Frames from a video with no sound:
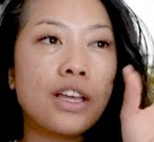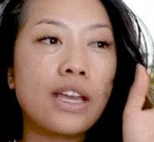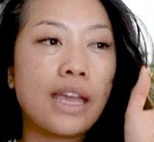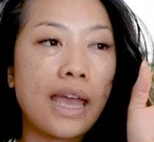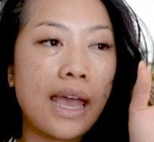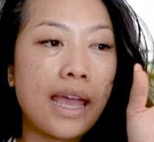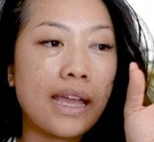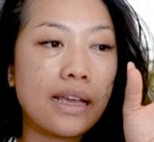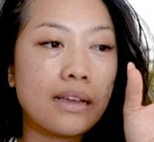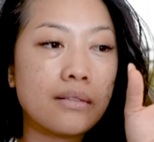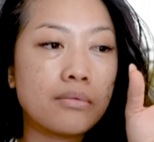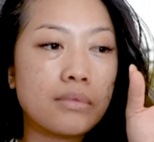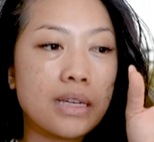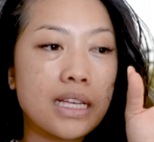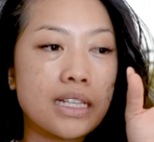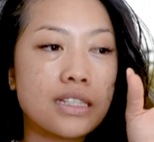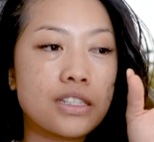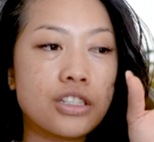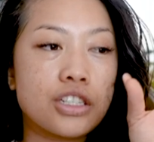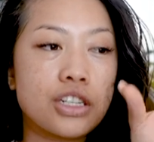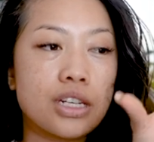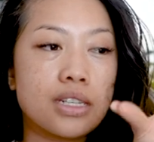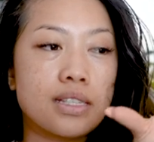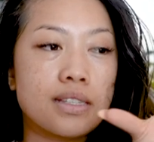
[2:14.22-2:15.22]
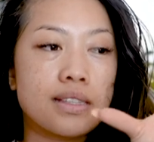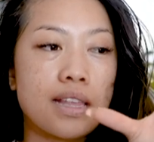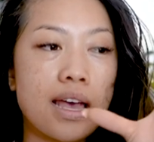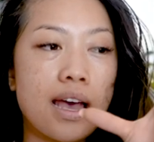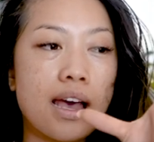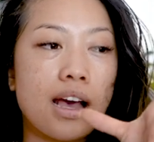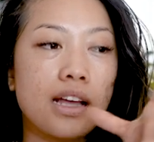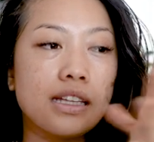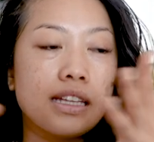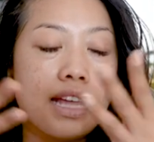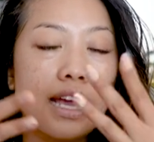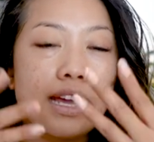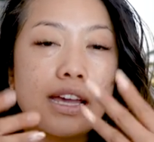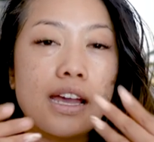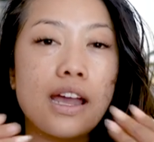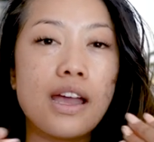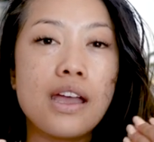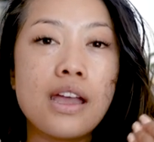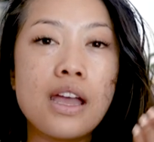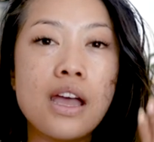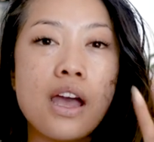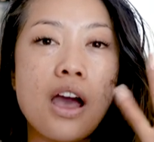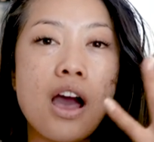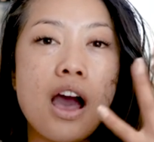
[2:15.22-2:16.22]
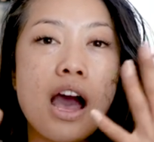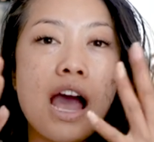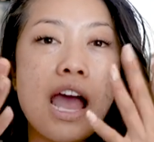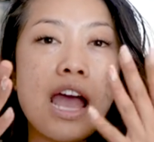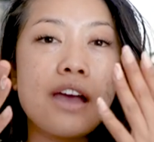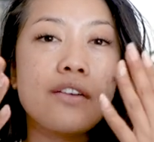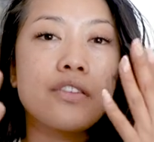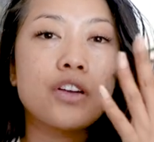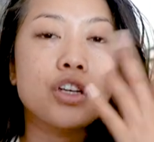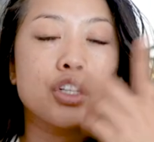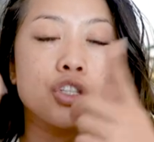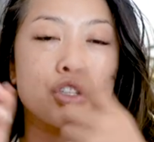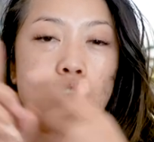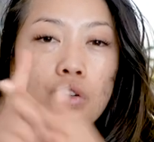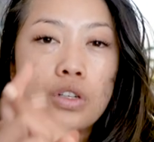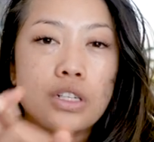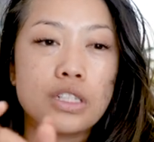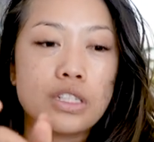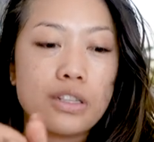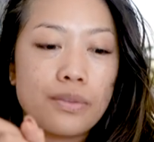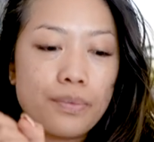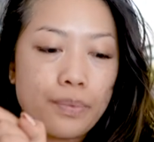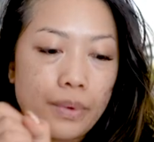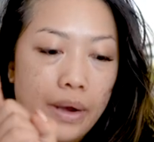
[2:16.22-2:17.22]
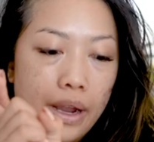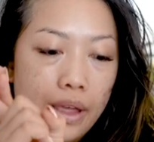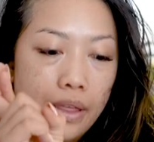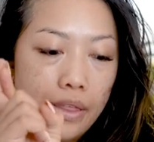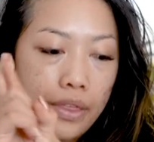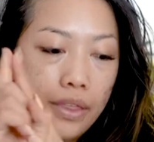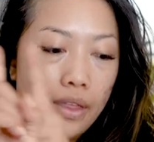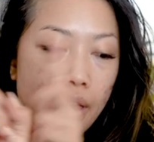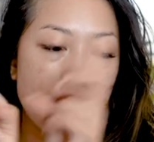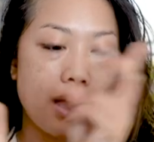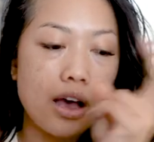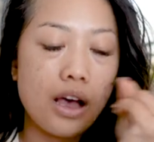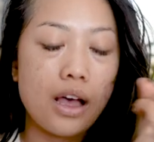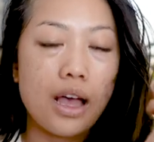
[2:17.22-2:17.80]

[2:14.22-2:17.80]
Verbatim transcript: okay. It's just that, like, I have a shortness of breath.